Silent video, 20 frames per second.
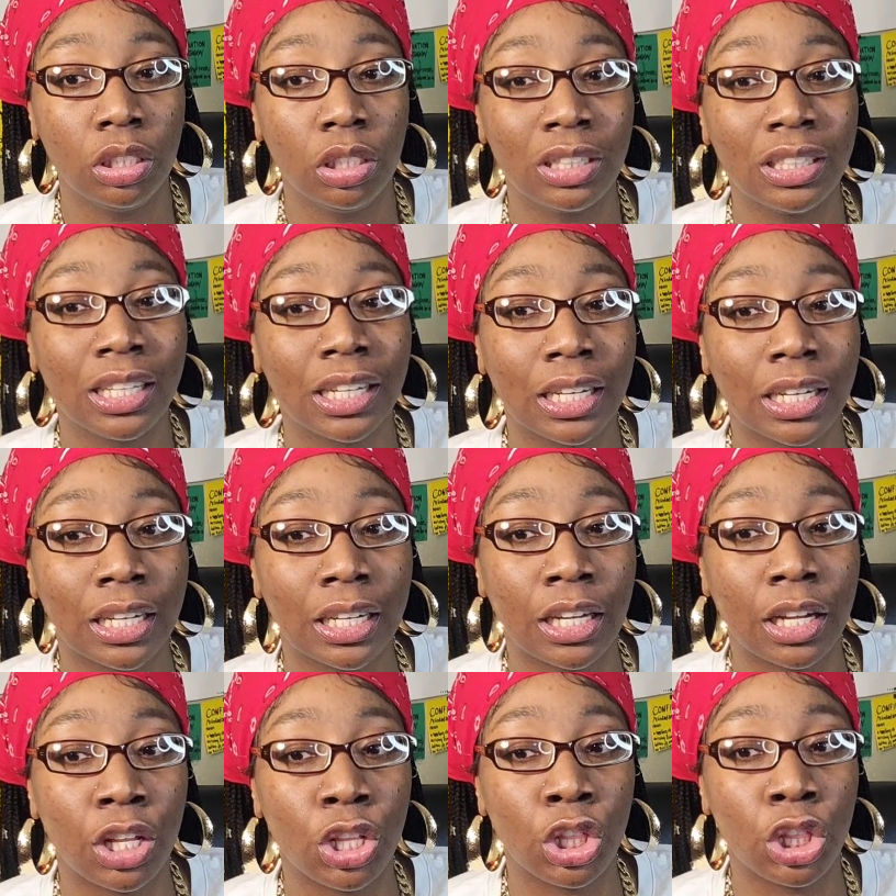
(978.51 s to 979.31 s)

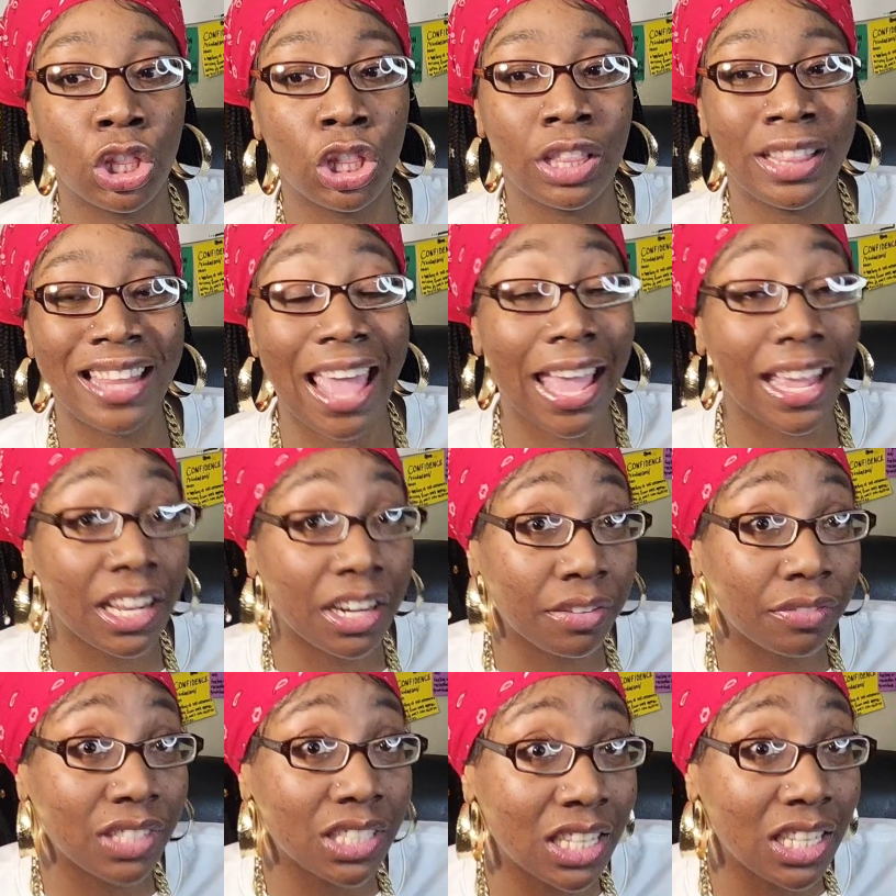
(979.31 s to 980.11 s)
the
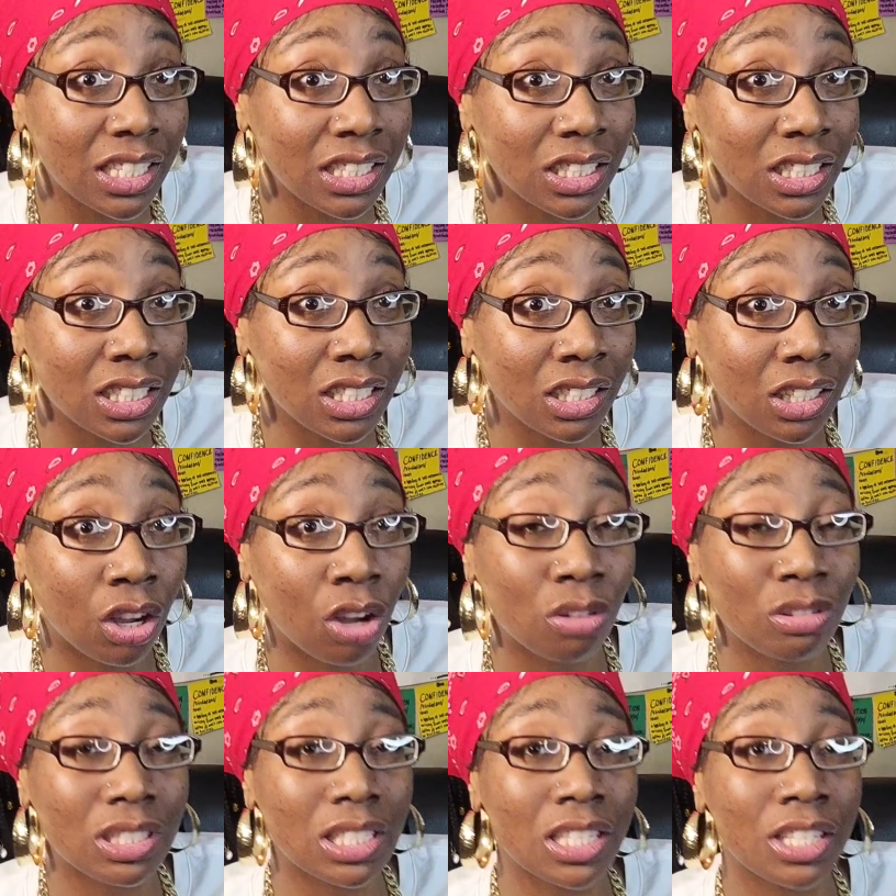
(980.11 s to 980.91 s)
negative attention
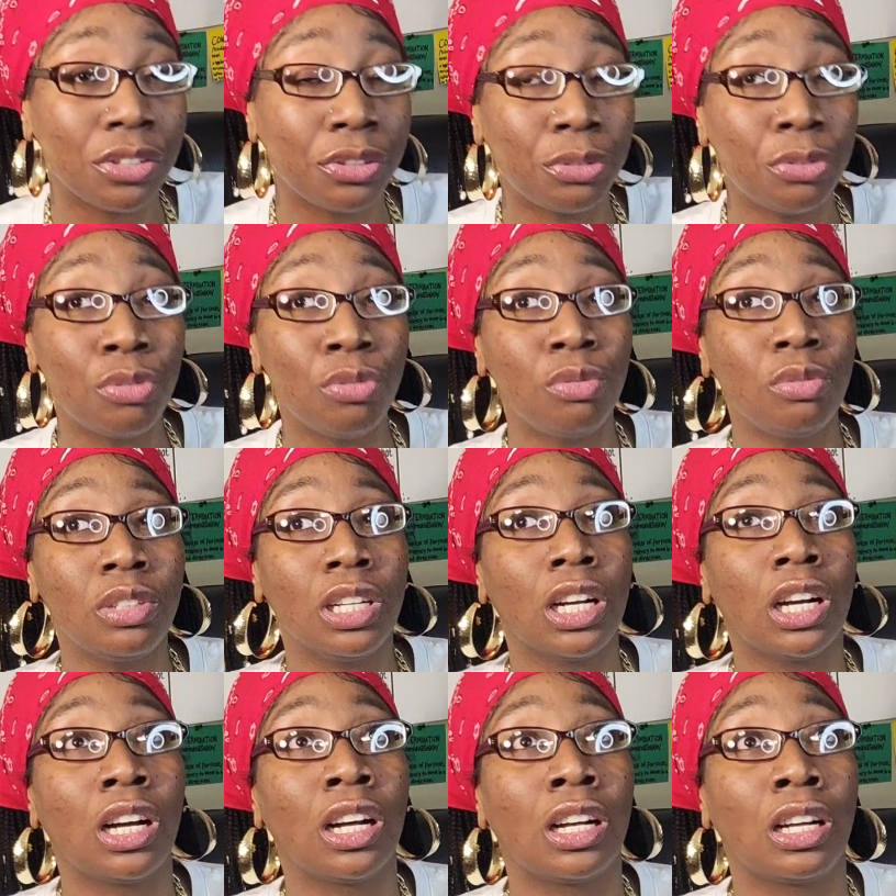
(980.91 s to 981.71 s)
onto you,
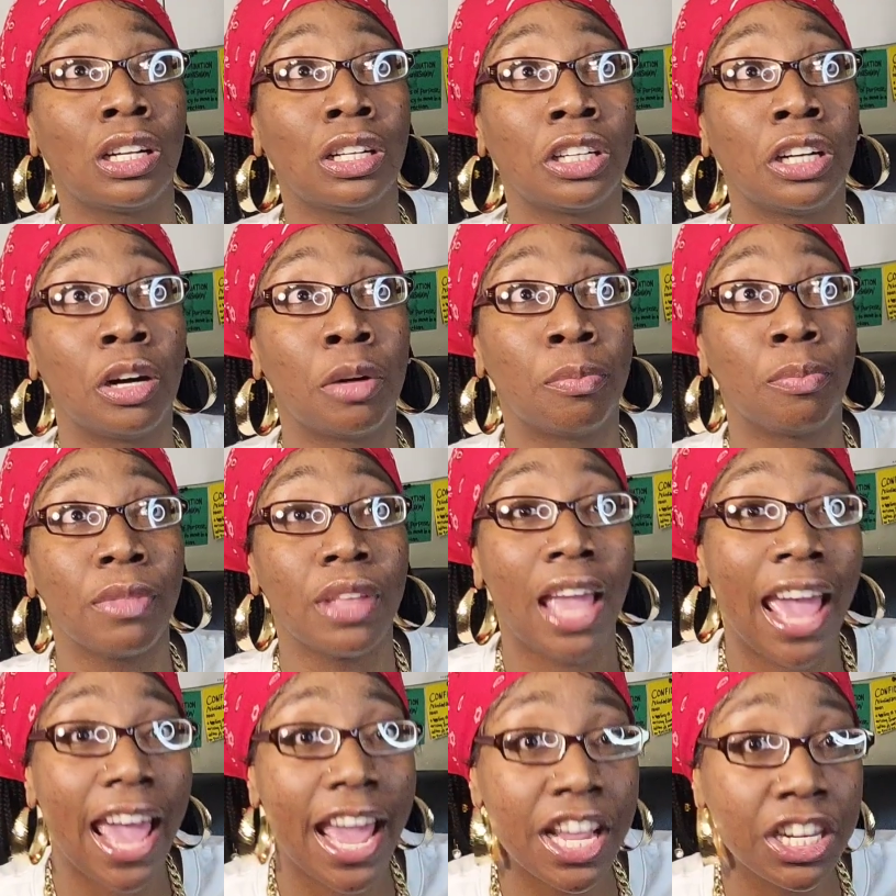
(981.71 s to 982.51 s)
um,
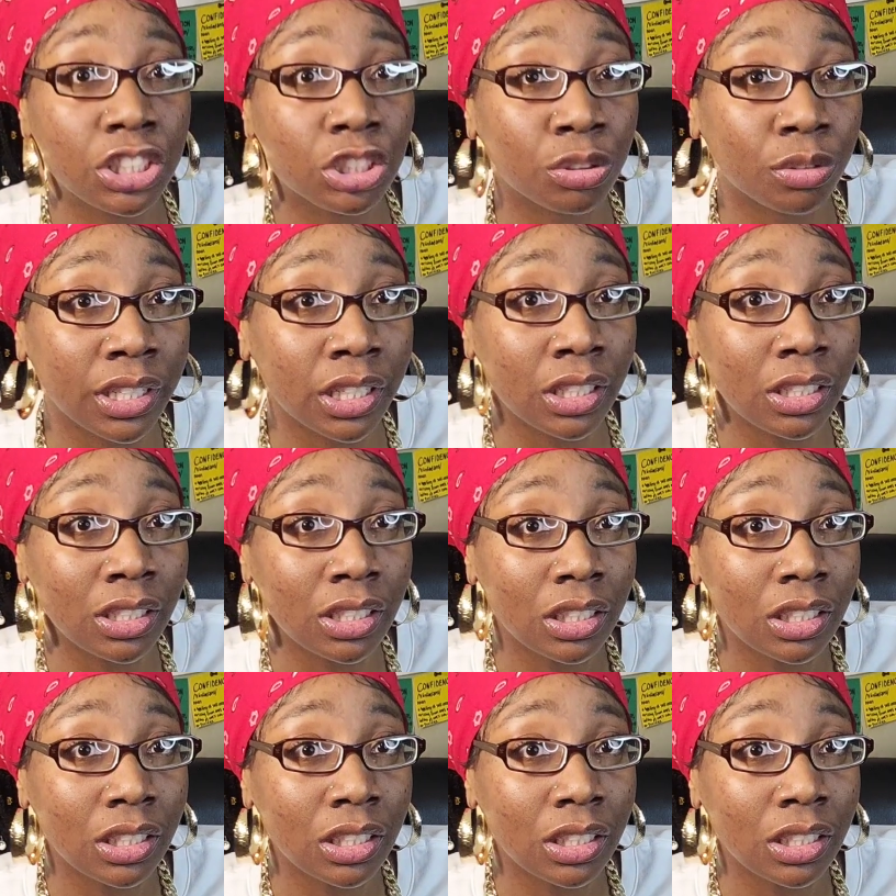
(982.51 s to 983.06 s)
hatred,